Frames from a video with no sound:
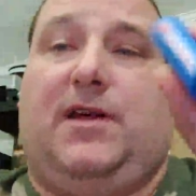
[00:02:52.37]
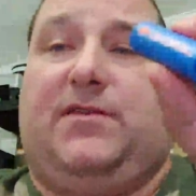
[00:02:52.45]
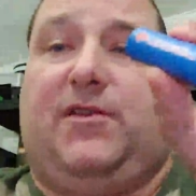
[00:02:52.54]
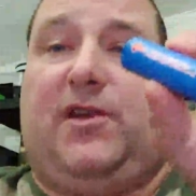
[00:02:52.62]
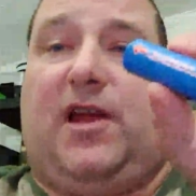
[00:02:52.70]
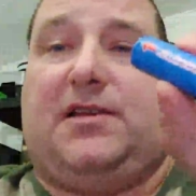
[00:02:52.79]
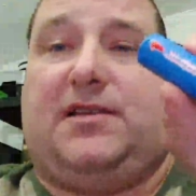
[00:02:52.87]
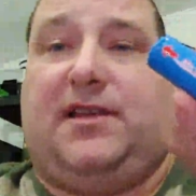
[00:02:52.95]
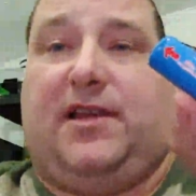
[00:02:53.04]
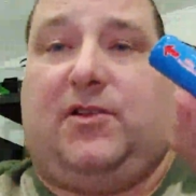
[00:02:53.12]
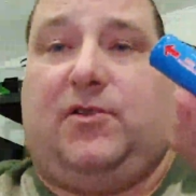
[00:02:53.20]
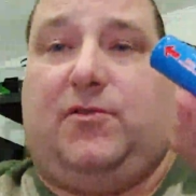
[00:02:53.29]
it's real nice that they
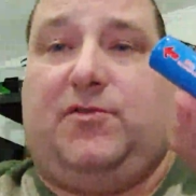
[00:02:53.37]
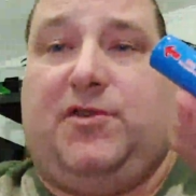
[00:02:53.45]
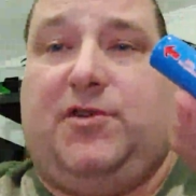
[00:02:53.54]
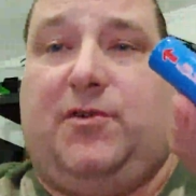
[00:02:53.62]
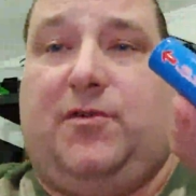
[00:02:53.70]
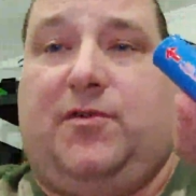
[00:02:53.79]
include 2.